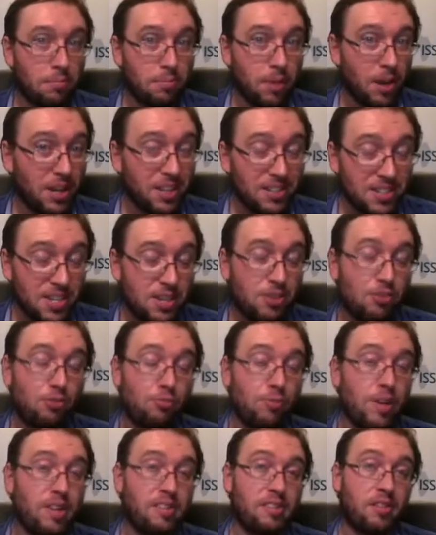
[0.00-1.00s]
continual
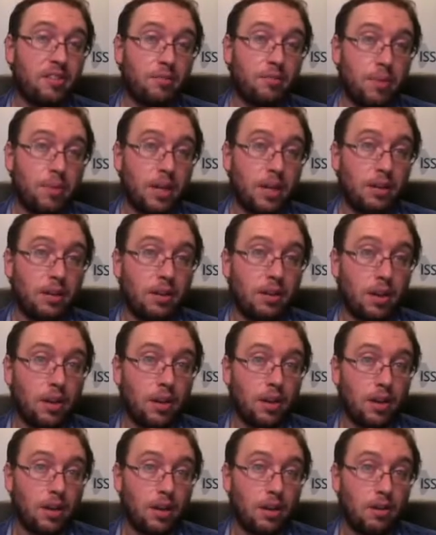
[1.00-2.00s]
risk of being
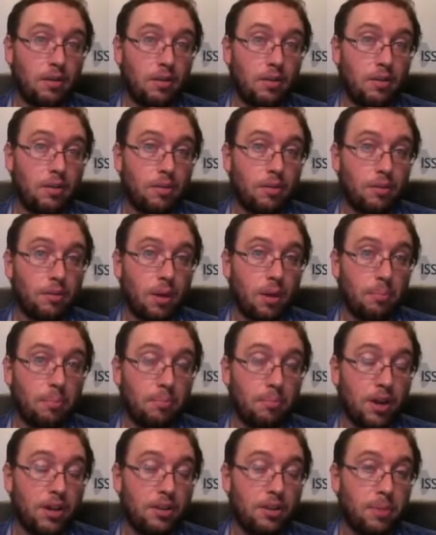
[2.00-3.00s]
a
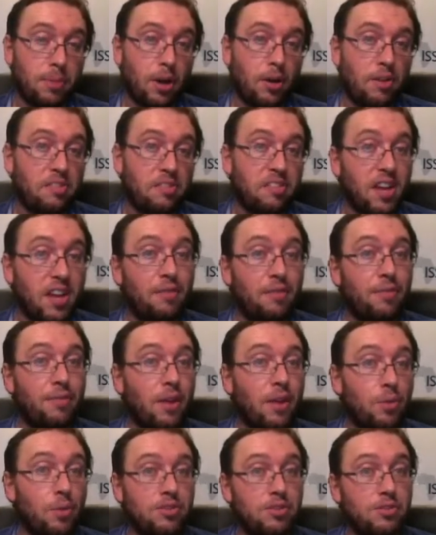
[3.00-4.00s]
prey to pirates if they
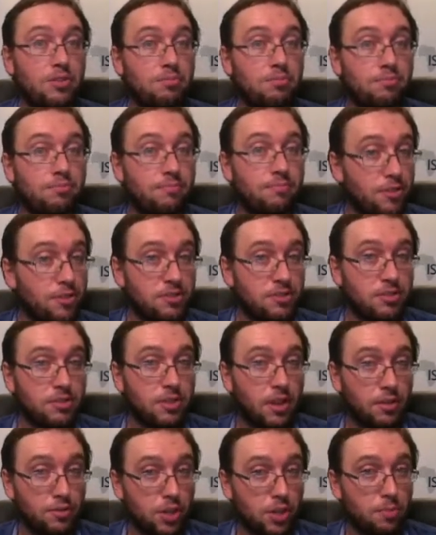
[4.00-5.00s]
were to, for instance,
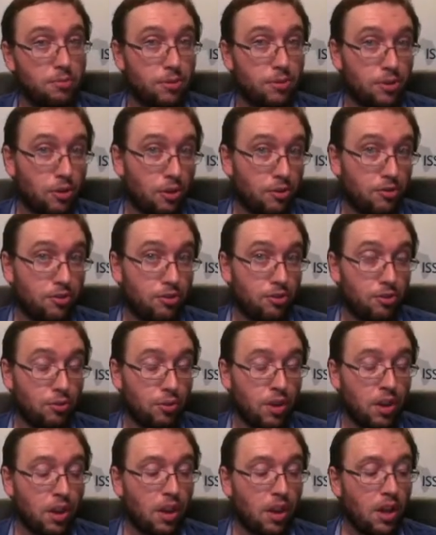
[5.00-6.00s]
if ships were not to
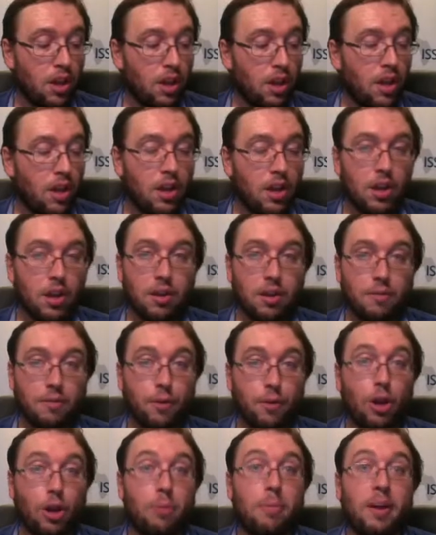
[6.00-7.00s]

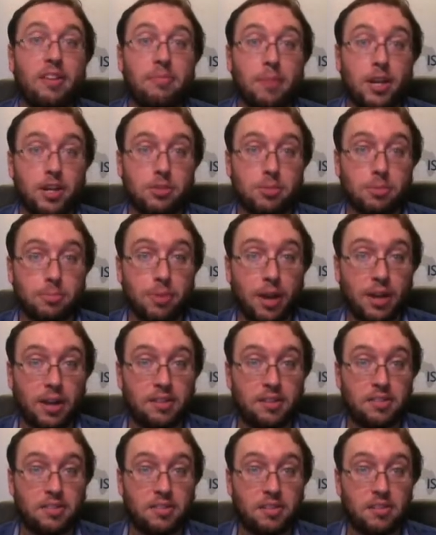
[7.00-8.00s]
follow best management
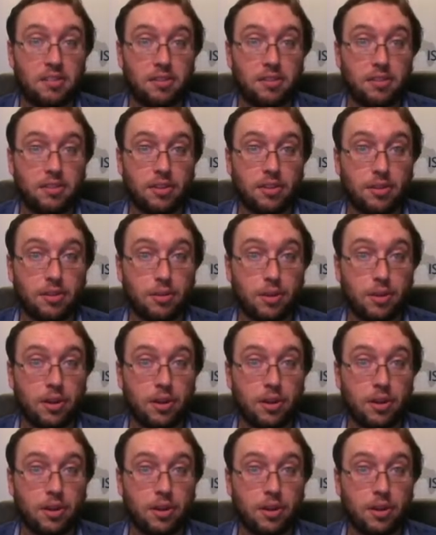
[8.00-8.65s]
practices and to